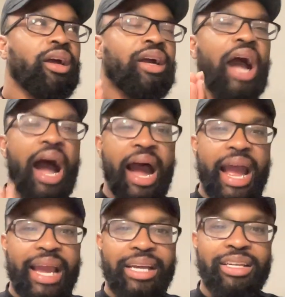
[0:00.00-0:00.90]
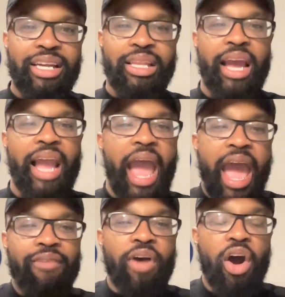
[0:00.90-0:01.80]
kind and like
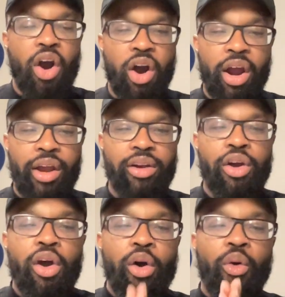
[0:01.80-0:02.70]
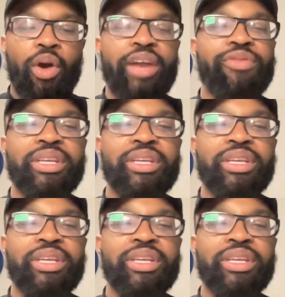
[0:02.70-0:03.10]
have a heart, or if